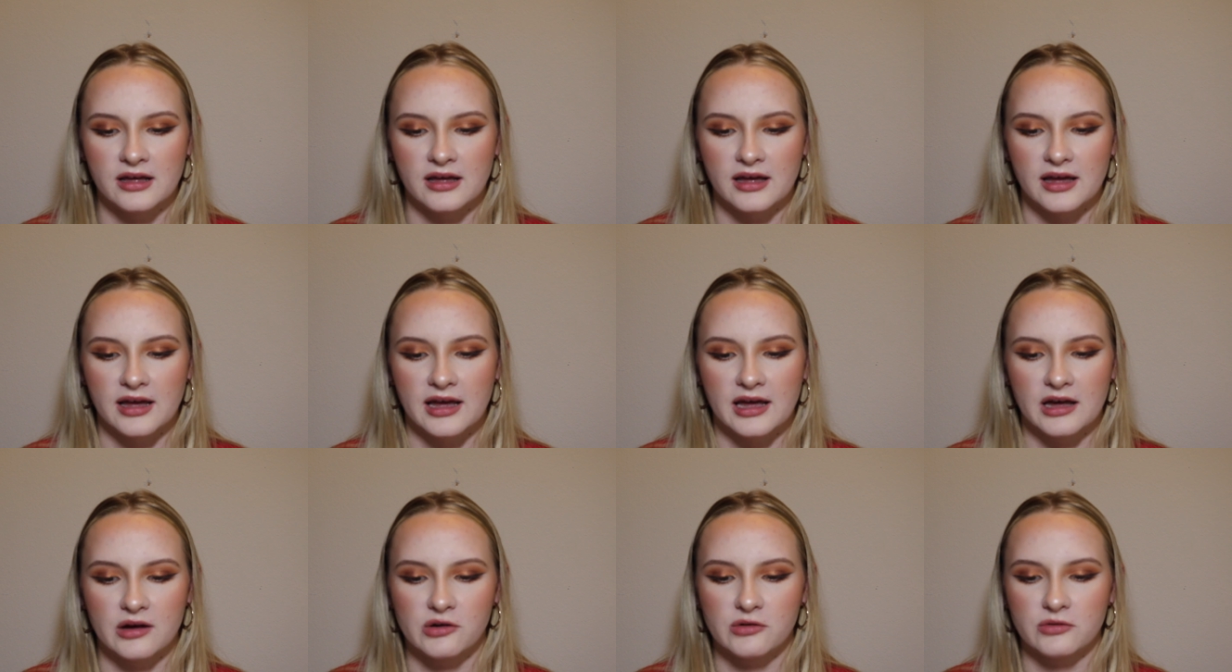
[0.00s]

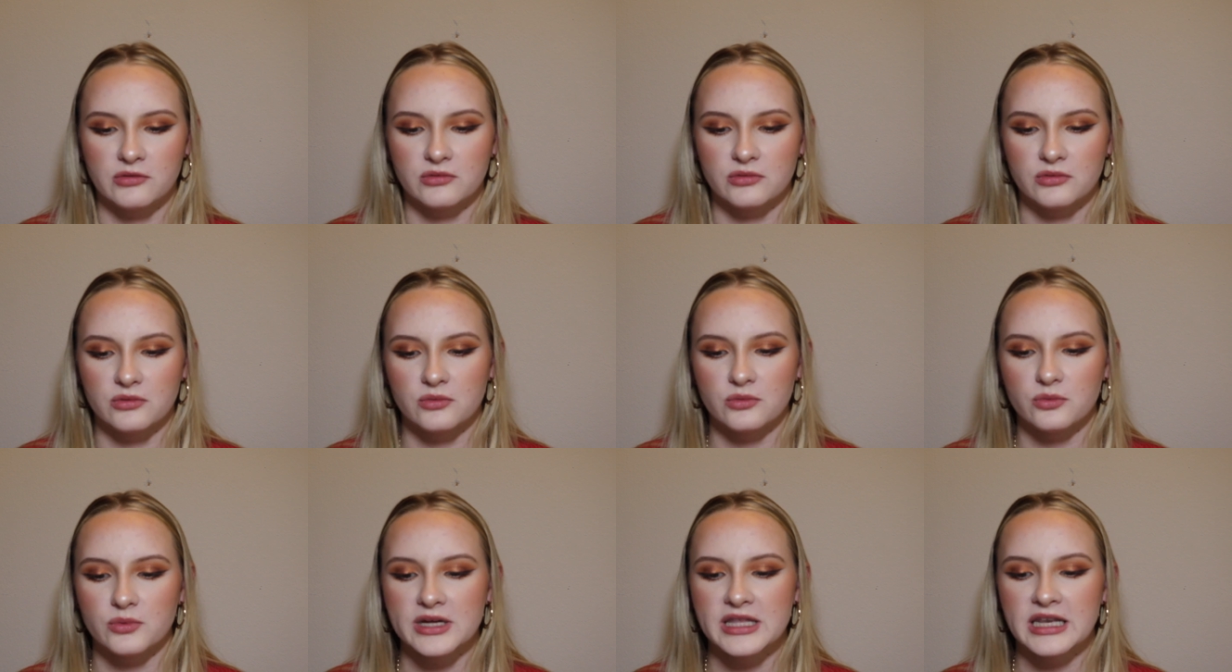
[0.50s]
and
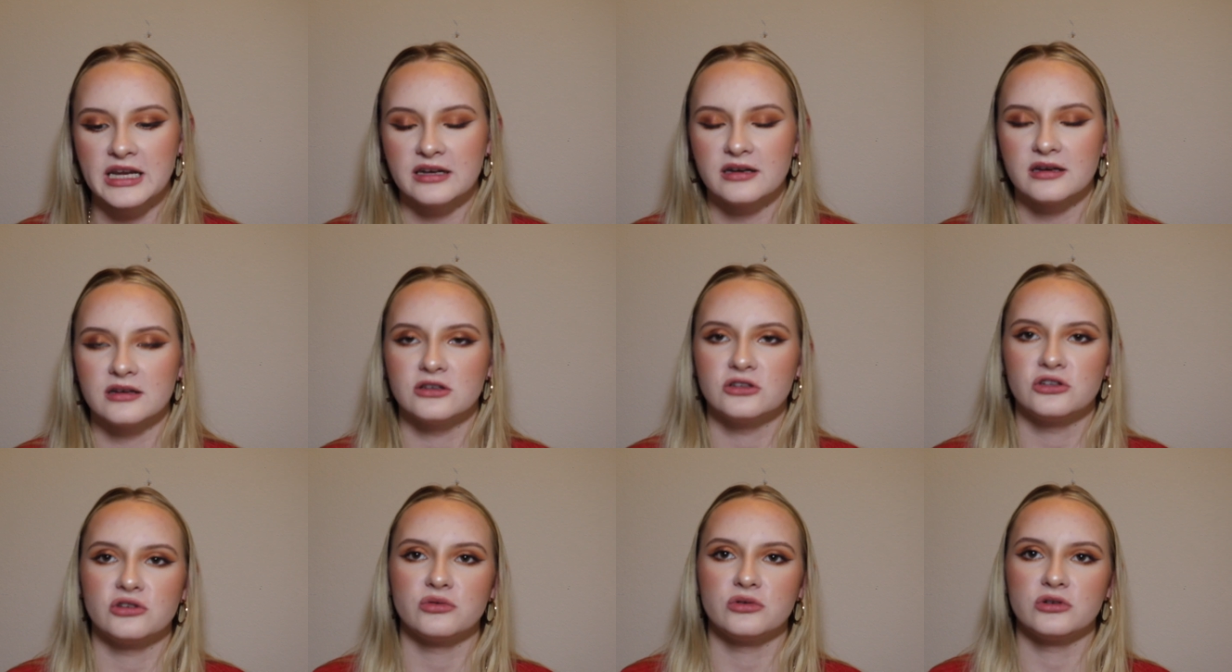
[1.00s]
we
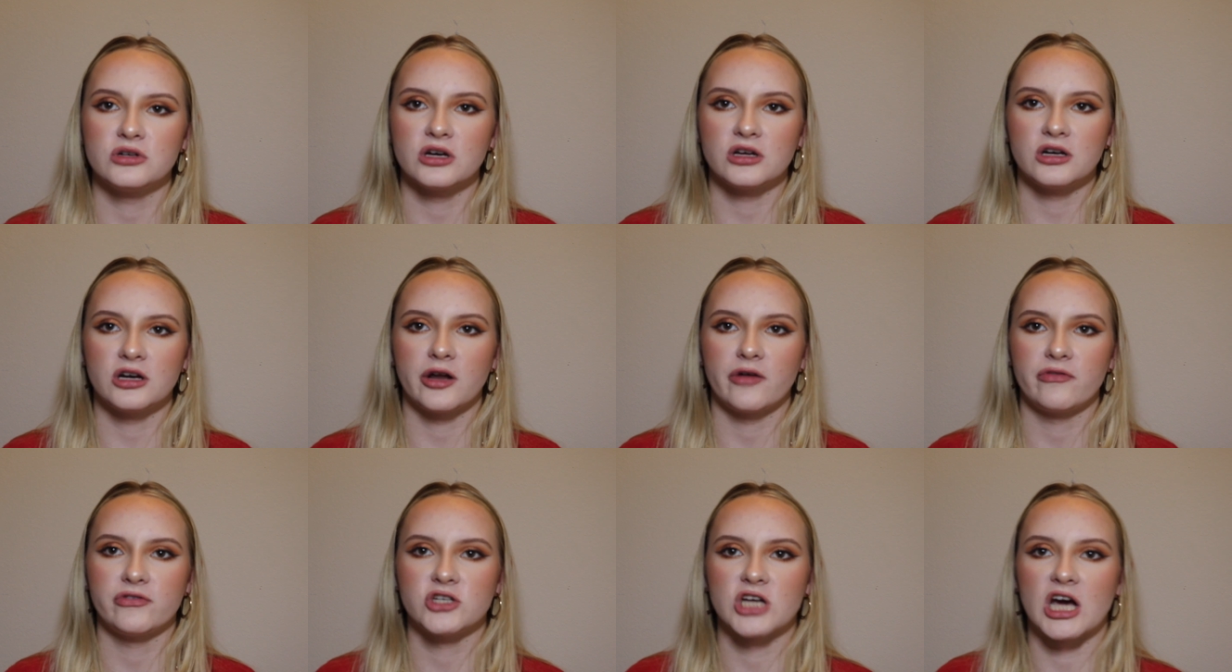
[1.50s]
didn't do a good
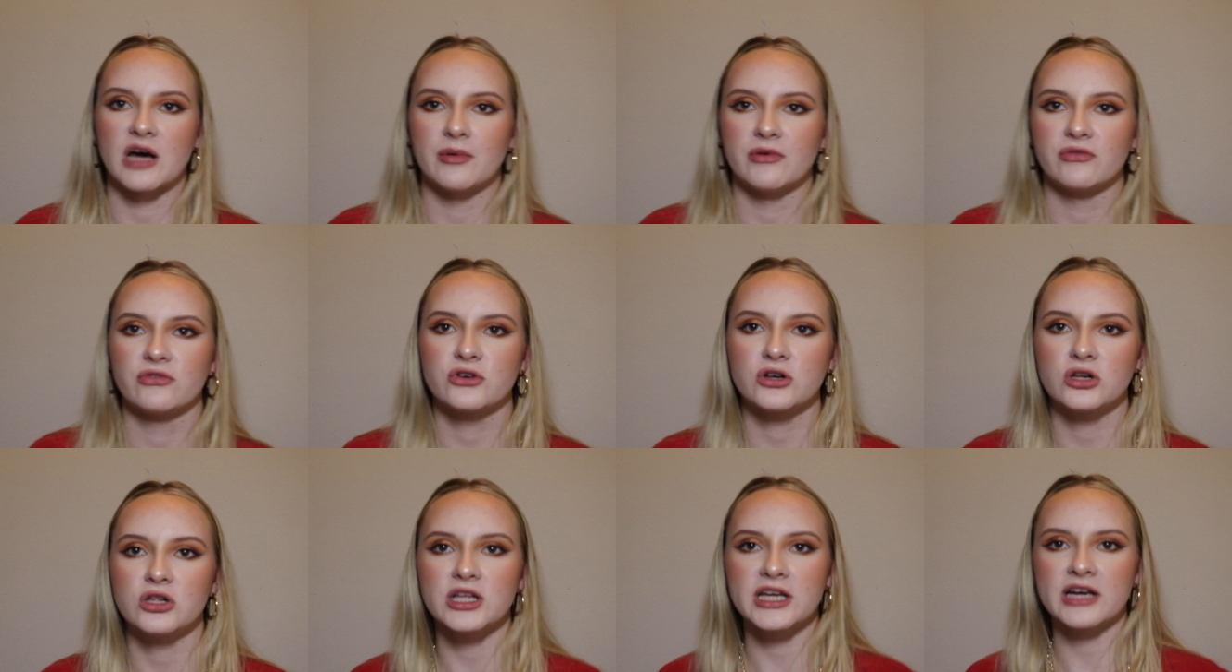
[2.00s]
enough job
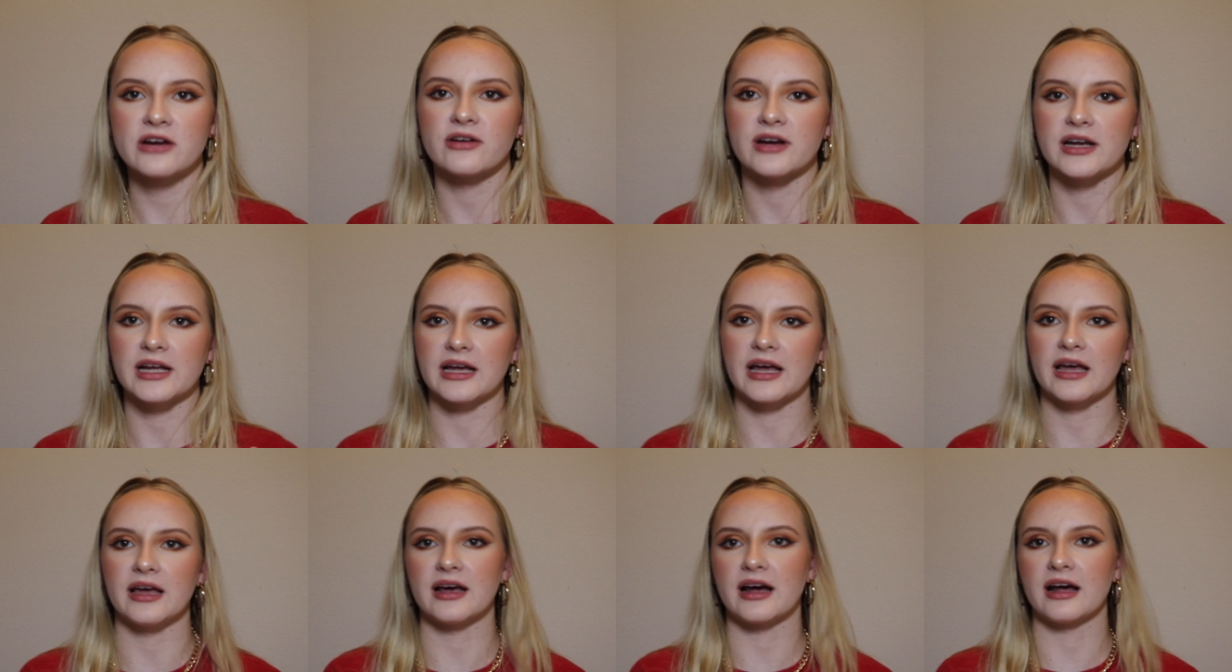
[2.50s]
of
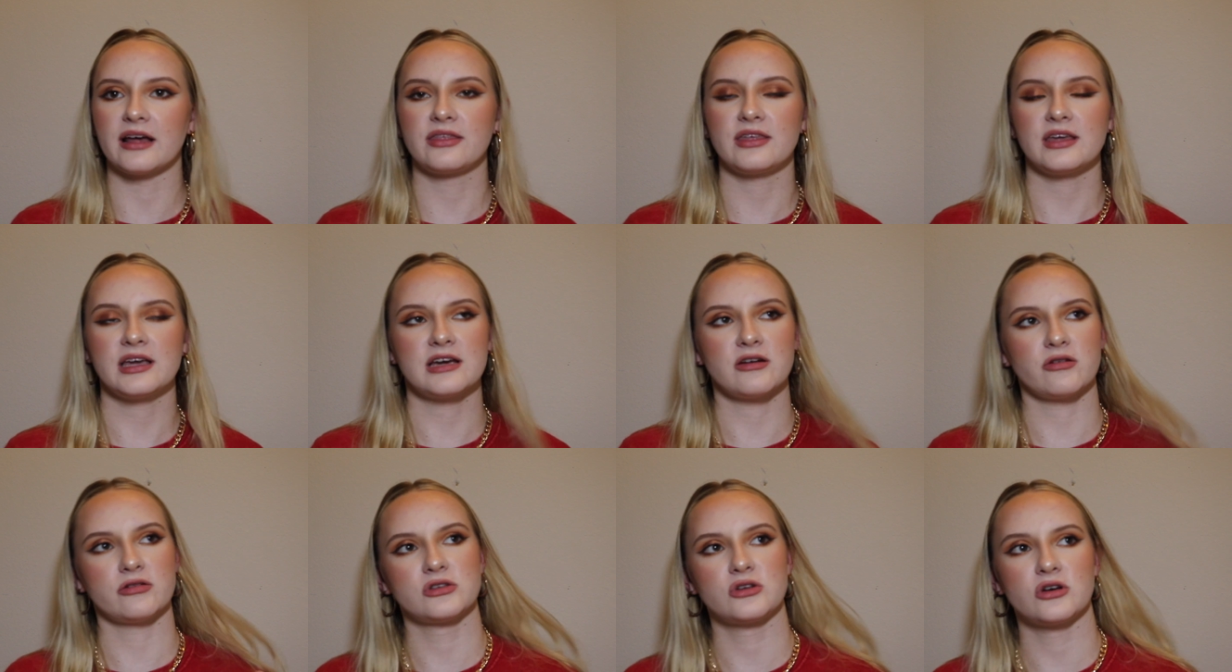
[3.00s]
clearing it. I
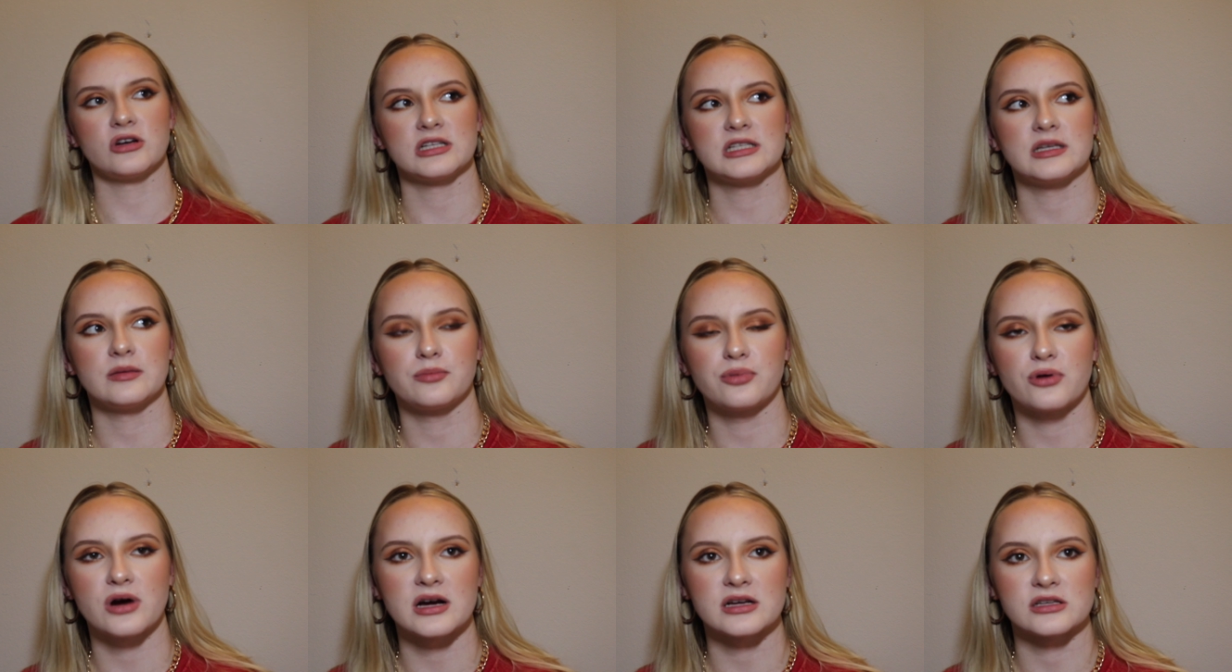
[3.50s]
think it was
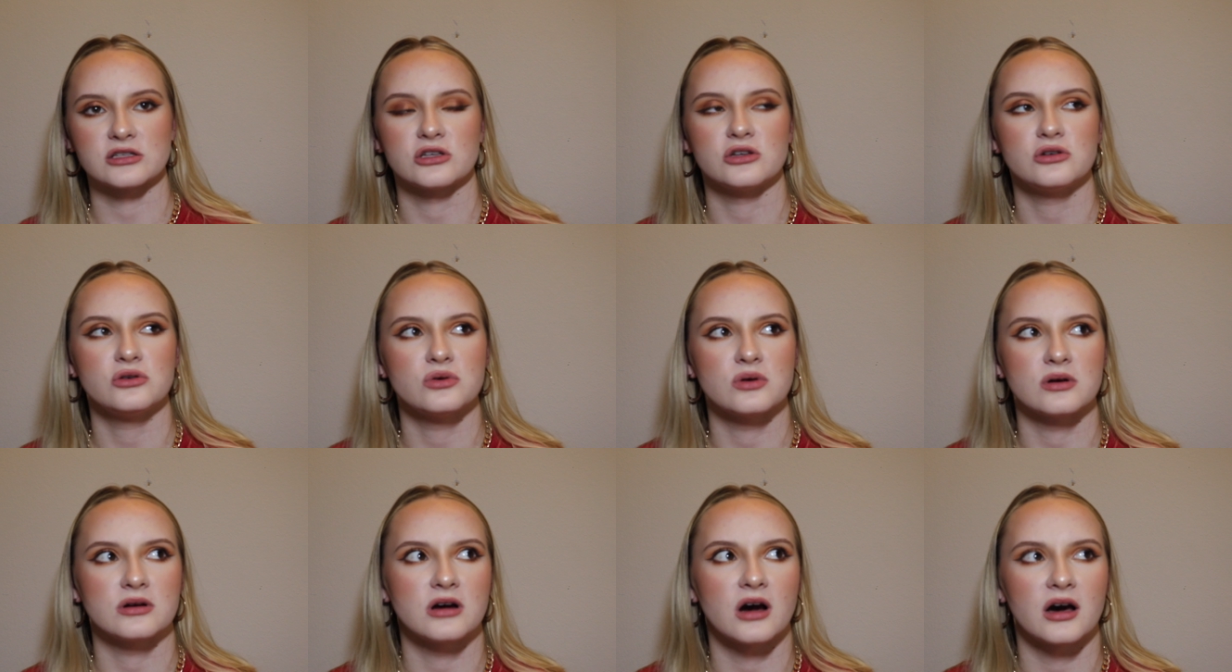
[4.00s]
Christen
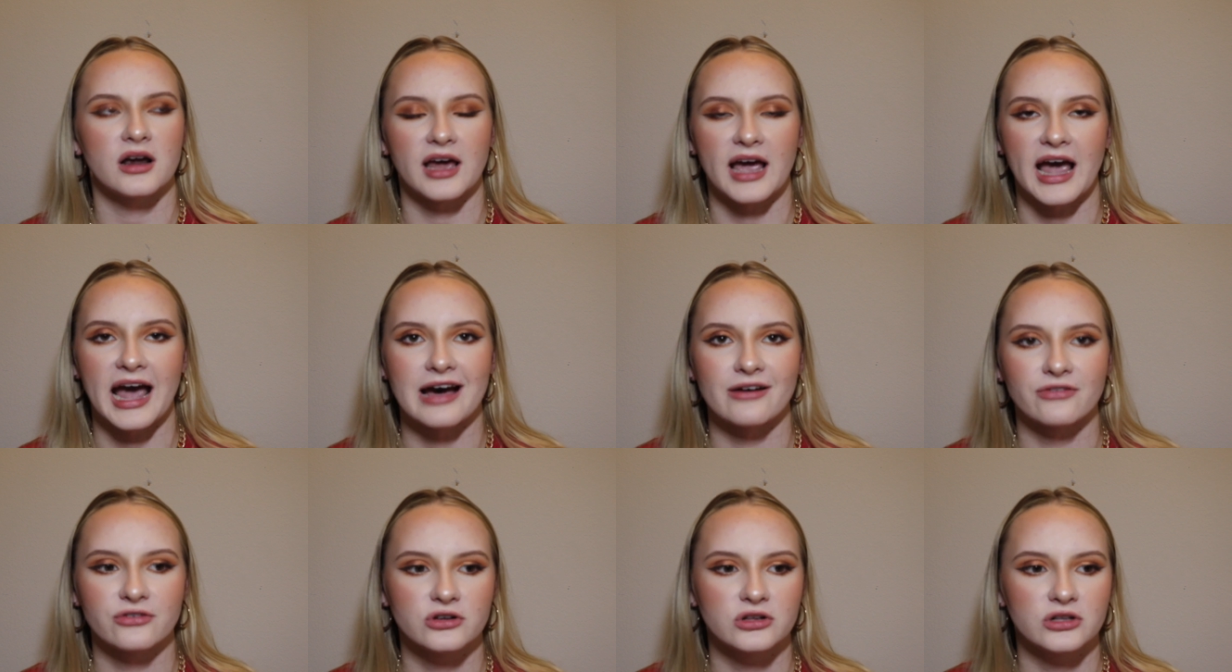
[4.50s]
who got a
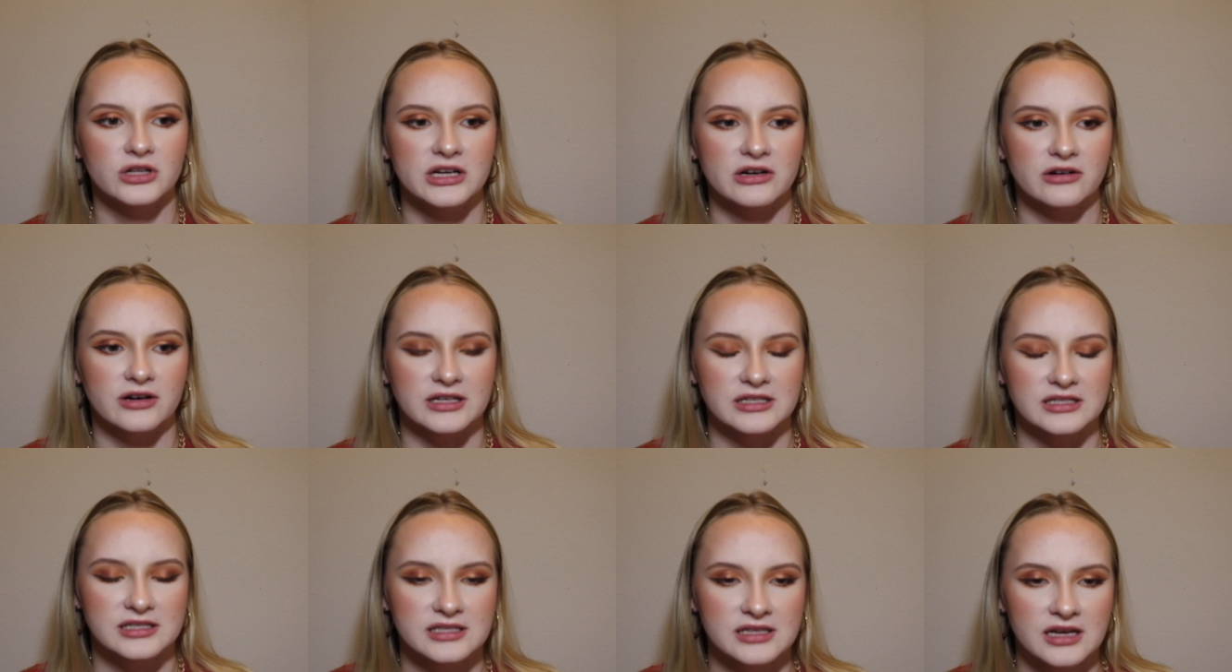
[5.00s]
half
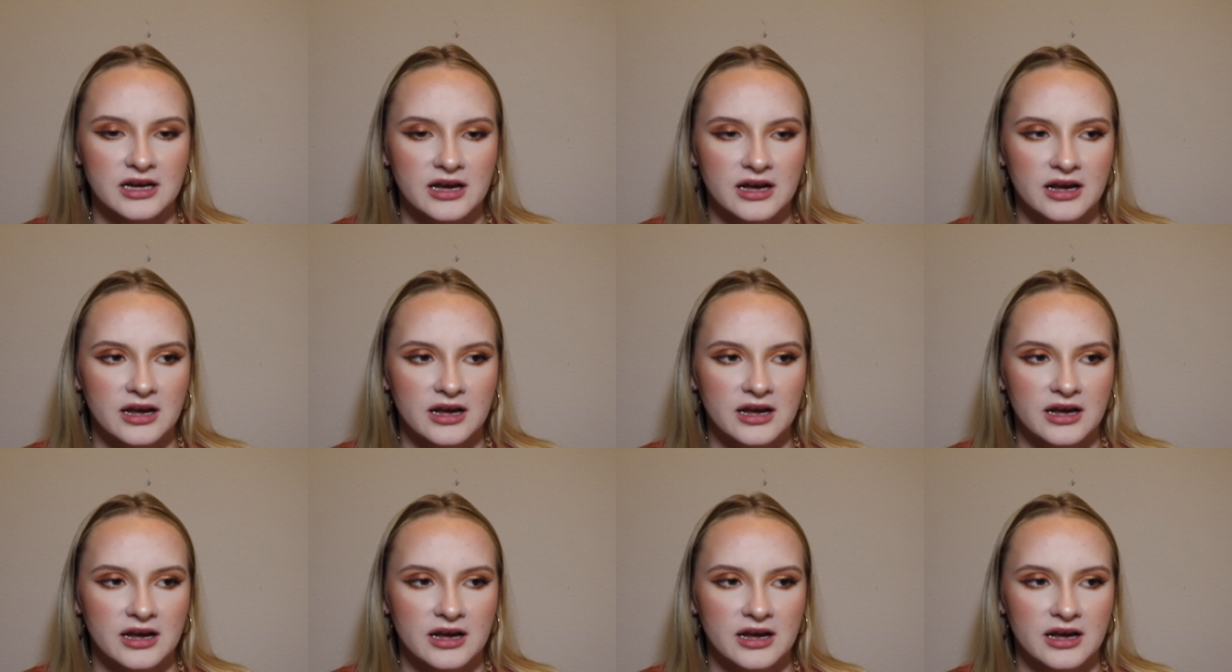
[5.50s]
clearance.